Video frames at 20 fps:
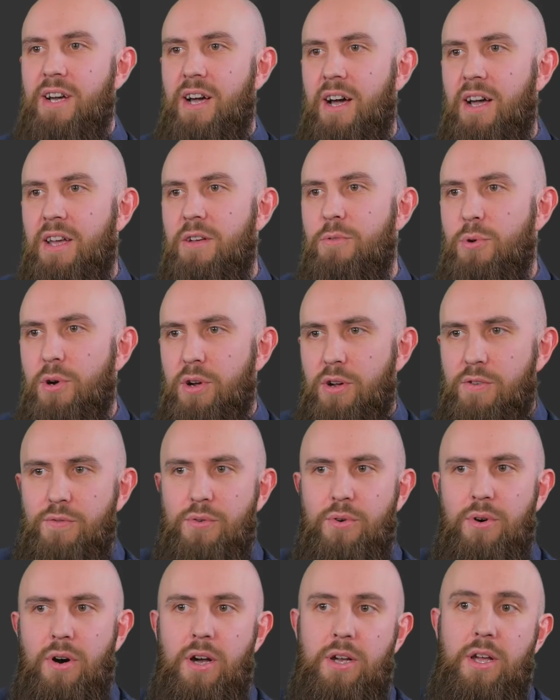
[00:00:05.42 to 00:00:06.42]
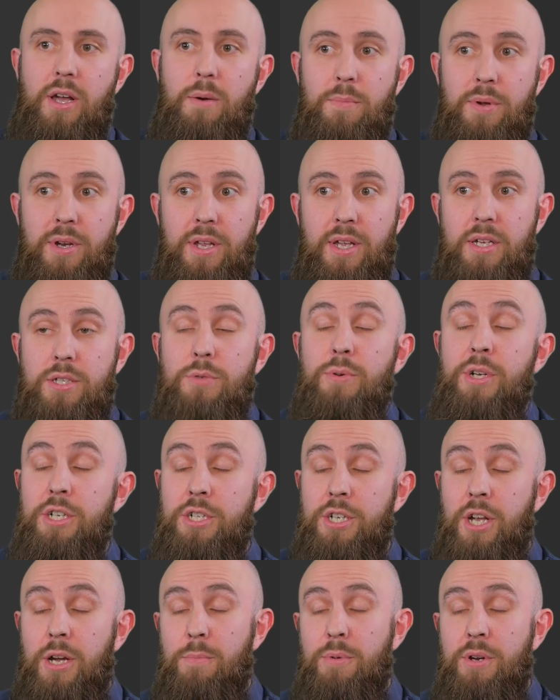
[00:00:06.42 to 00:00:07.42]
I work for a
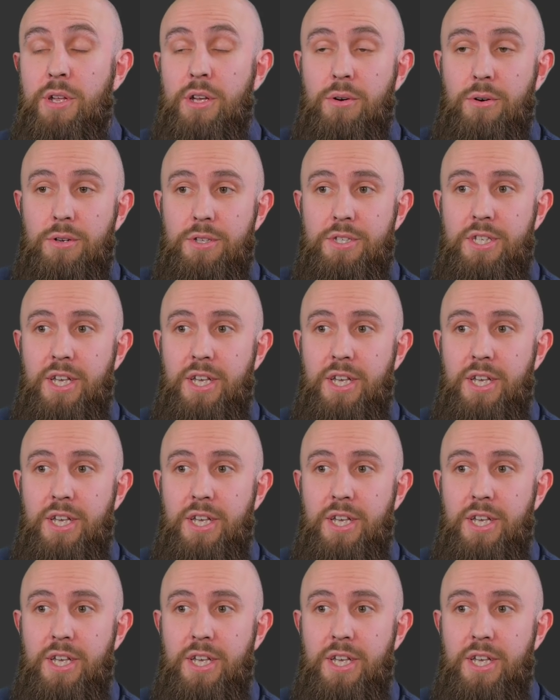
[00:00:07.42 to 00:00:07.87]
Swedish company called